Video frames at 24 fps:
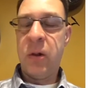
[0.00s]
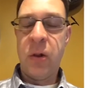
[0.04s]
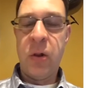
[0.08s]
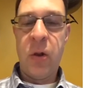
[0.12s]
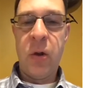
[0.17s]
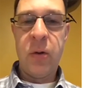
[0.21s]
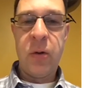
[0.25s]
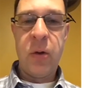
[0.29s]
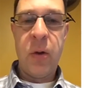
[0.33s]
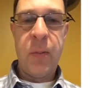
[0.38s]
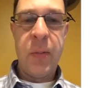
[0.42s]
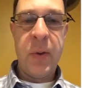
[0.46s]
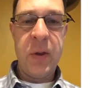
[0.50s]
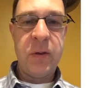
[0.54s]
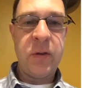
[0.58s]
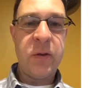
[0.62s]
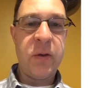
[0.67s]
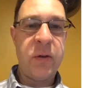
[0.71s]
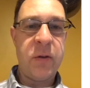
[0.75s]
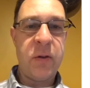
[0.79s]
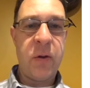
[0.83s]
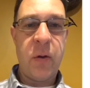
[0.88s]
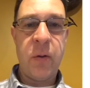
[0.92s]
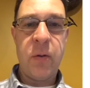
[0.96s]
Local
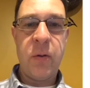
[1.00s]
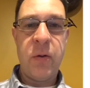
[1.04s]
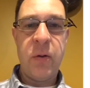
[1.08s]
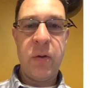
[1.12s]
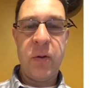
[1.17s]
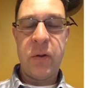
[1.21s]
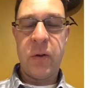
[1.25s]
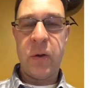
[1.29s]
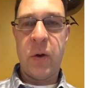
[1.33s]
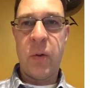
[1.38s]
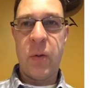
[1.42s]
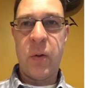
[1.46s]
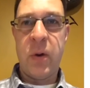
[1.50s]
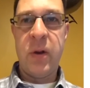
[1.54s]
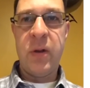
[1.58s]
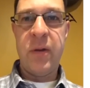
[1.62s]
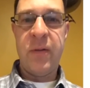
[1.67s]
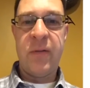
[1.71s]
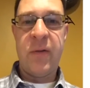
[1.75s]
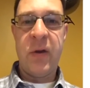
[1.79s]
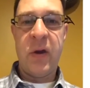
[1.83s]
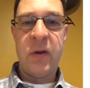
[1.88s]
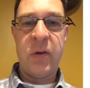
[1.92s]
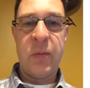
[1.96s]
business owner, you saw one of
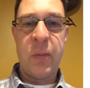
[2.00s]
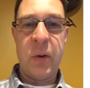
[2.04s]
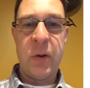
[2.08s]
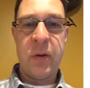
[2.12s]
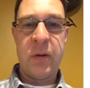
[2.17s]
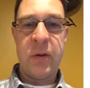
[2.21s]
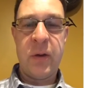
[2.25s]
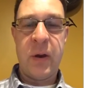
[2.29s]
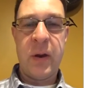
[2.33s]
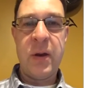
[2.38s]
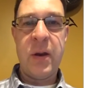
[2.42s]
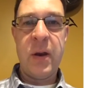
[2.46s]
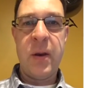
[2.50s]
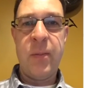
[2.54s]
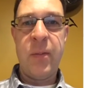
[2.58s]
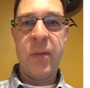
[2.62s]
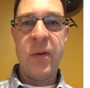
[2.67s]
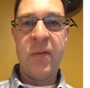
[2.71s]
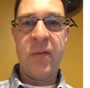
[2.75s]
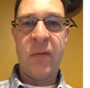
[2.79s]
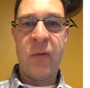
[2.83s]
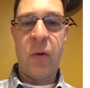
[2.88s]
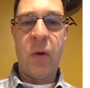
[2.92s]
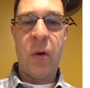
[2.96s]
the Facebooks I did
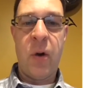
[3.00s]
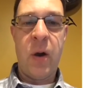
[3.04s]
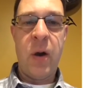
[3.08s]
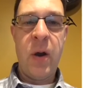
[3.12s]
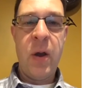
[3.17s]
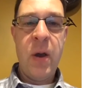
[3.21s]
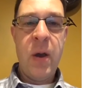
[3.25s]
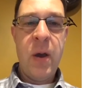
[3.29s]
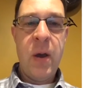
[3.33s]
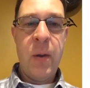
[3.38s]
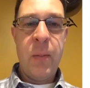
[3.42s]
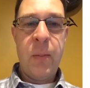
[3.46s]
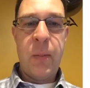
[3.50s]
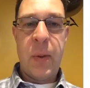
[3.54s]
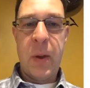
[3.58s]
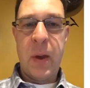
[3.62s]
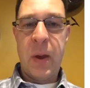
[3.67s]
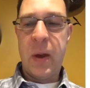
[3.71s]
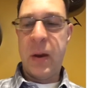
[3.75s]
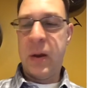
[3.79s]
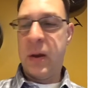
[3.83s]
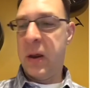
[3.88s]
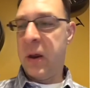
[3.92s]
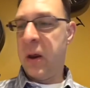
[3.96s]
before,
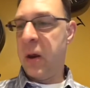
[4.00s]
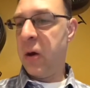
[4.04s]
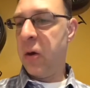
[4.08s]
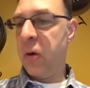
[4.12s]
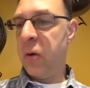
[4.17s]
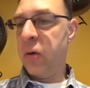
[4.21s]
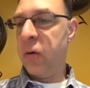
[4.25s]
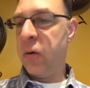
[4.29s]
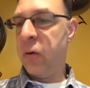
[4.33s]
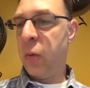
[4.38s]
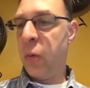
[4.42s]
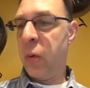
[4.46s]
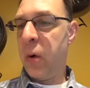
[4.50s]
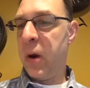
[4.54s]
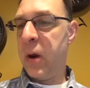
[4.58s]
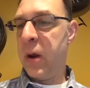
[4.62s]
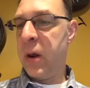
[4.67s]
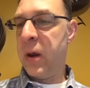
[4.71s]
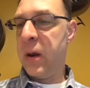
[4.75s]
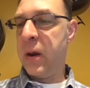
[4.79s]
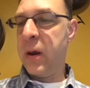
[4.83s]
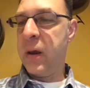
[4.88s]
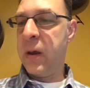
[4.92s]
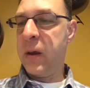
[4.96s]
but here's what
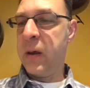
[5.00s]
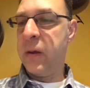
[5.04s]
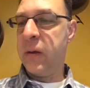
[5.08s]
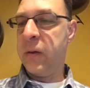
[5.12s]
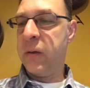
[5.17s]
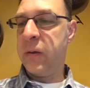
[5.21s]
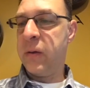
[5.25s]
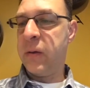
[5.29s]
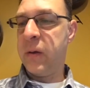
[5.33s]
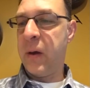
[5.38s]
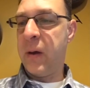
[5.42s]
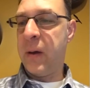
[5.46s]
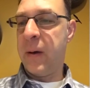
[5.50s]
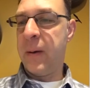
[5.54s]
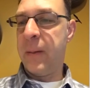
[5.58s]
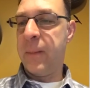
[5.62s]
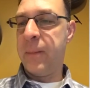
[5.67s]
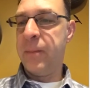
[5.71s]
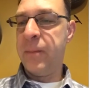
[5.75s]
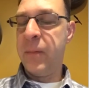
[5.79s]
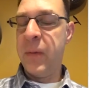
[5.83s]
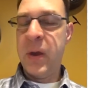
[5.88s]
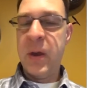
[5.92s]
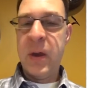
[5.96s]
it is.
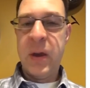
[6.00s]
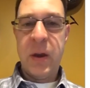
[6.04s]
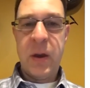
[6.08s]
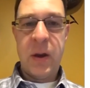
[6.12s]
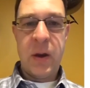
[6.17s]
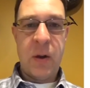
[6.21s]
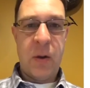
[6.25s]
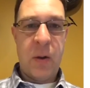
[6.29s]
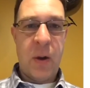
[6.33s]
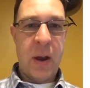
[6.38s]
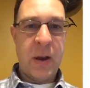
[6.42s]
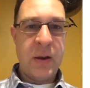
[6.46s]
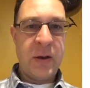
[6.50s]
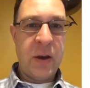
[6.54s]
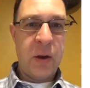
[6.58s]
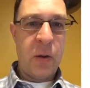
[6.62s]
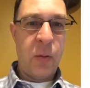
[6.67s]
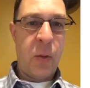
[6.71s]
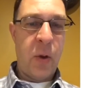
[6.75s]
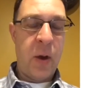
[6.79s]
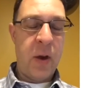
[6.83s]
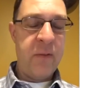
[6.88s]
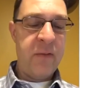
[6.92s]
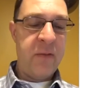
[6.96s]
Um, you know, I
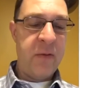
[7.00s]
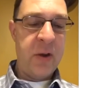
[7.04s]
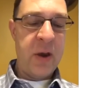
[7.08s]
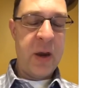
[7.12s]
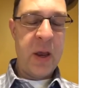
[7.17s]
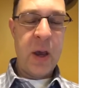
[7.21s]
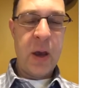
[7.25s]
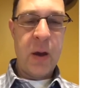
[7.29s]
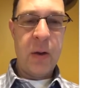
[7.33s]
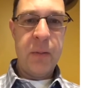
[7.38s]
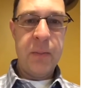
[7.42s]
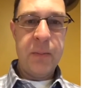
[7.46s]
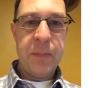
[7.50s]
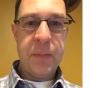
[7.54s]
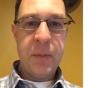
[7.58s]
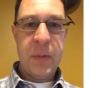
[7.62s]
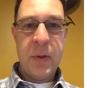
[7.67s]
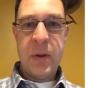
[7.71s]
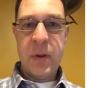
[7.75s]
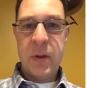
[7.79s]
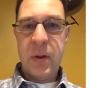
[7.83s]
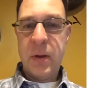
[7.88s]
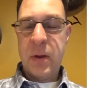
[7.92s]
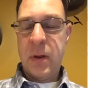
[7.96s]
did one video
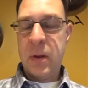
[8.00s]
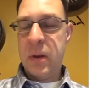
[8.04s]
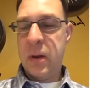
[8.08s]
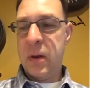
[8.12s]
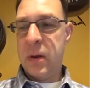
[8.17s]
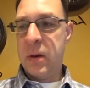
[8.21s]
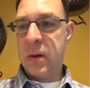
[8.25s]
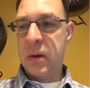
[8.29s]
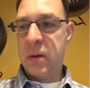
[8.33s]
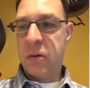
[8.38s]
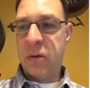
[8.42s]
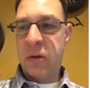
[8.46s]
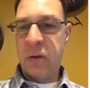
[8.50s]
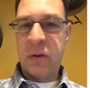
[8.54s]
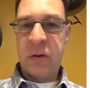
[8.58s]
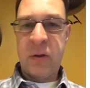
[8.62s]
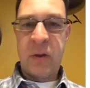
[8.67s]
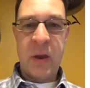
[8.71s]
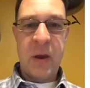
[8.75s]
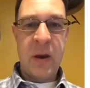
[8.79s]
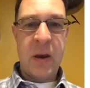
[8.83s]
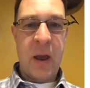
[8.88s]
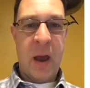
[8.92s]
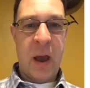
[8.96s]

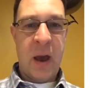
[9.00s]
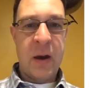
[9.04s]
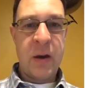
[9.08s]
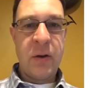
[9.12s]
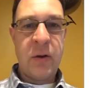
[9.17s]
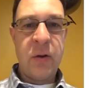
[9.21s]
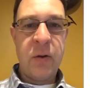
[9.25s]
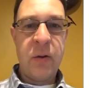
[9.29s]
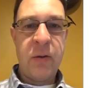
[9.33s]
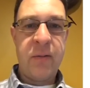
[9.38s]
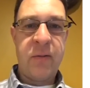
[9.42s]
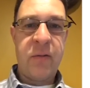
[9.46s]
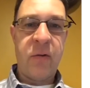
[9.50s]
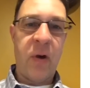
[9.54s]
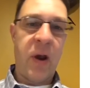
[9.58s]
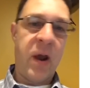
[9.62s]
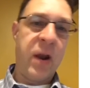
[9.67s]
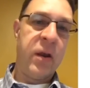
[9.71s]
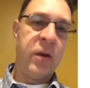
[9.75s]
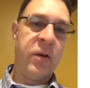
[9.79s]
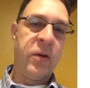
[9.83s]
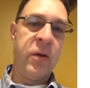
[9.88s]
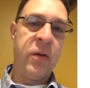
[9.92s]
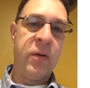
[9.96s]
just did an attitude of
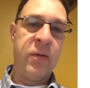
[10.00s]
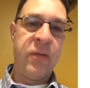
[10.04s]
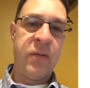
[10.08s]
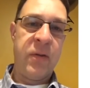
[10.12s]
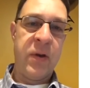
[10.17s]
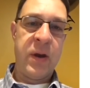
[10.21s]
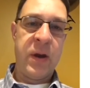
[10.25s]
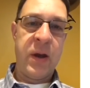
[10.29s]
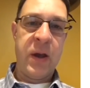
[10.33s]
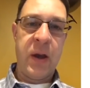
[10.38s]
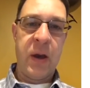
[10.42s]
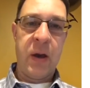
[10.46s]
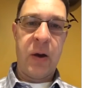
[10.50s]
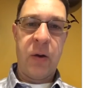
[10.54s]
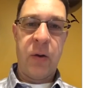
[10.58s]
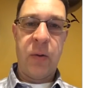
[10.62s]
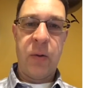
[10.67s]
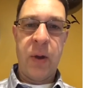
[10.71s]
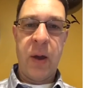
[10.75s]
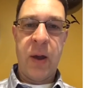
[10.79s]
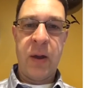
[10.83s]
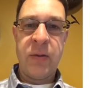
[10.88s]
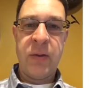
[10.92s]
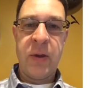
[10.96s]
gratitude
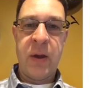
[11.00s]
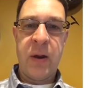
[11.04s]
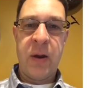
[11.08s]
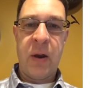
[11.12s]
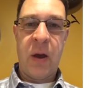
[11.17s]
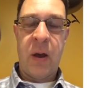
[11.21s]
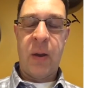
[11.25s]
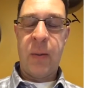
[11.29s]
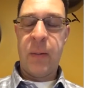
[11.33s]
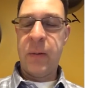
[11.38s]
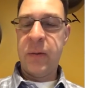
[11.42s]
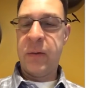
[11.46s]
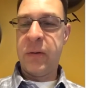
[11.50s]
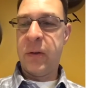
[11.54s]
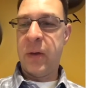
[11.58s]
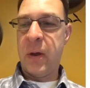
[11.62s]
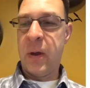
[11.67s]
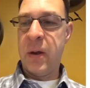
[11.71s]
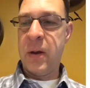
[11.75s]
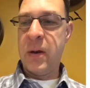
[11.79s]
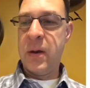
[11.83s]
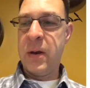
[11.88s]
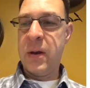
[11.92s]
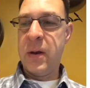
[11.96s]
video, and then all of a
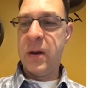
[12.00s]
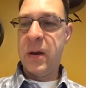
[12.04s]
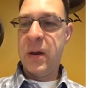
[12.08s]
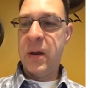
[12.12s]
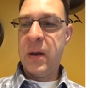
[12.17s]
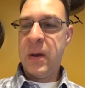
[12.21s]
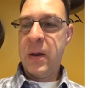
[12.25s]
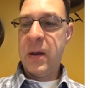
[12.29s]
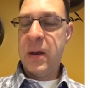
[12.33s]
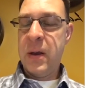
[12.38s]
sudden,